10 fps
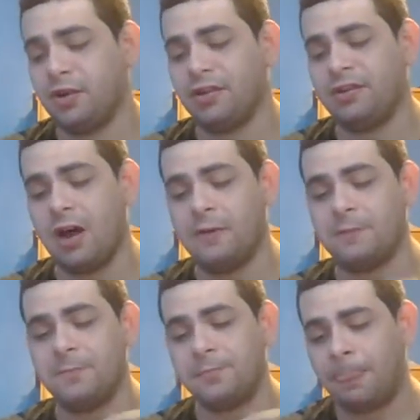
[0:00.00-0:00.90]
First
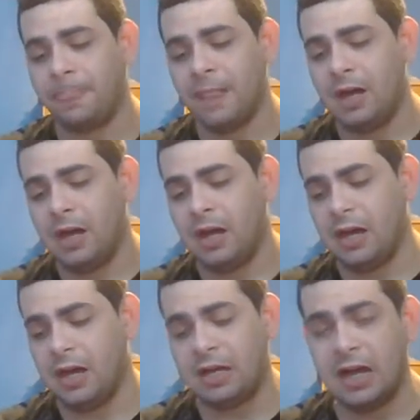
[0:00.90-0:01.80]
off, uh,